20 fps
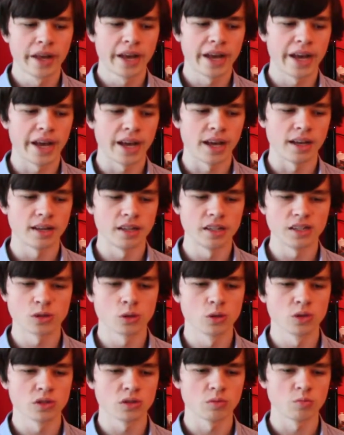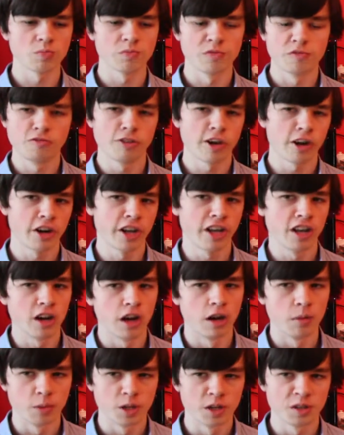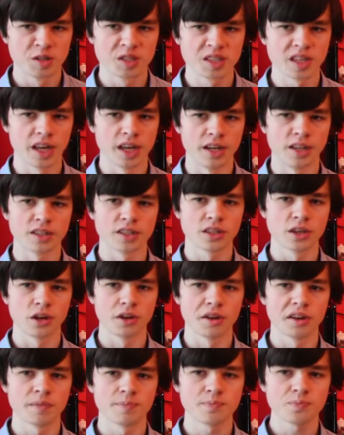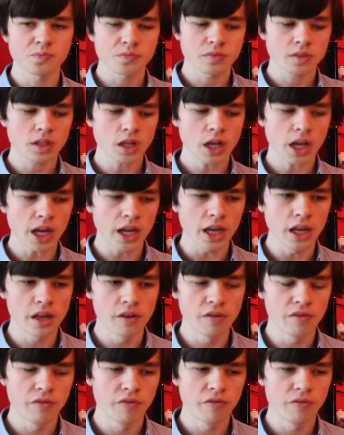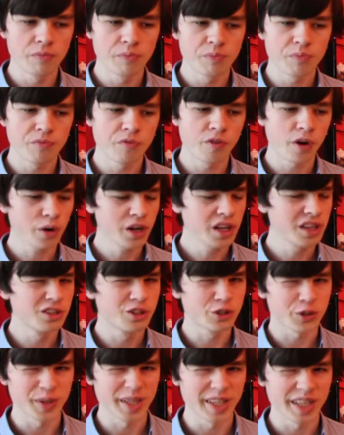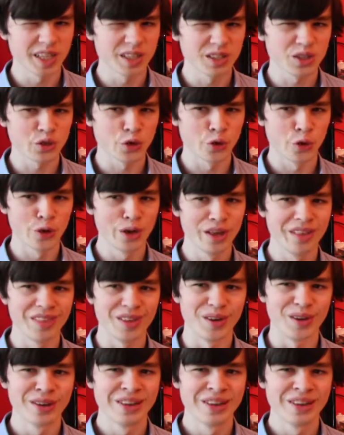Uh, it's also very ominous and it's got a very intriguing story that